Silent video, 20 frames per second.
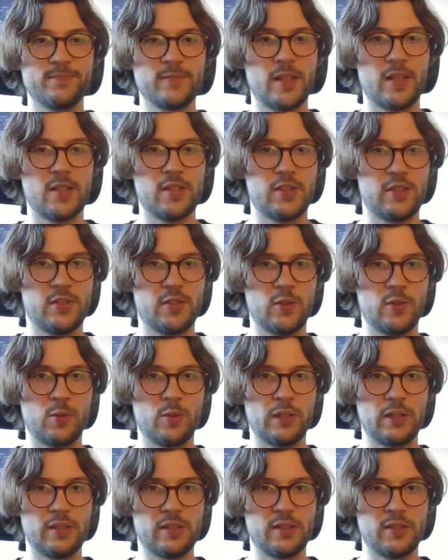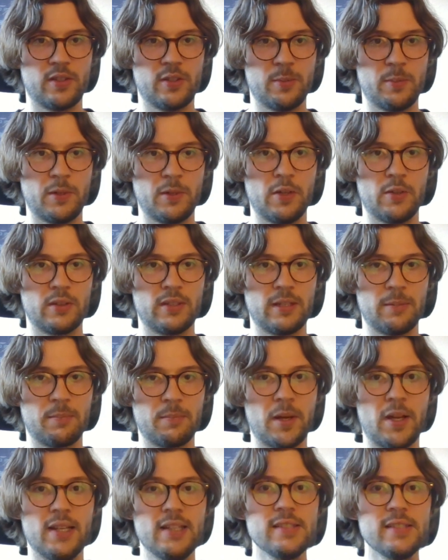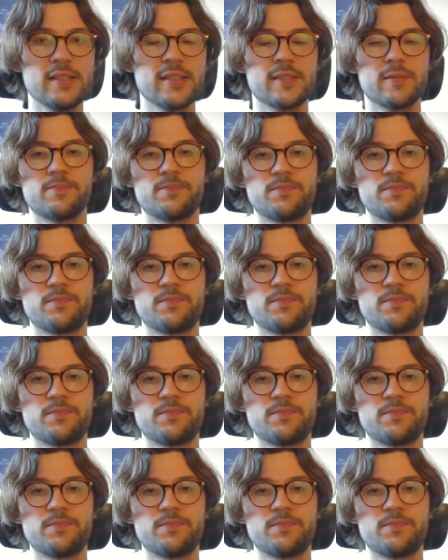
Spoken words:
So we can start by looking at my list.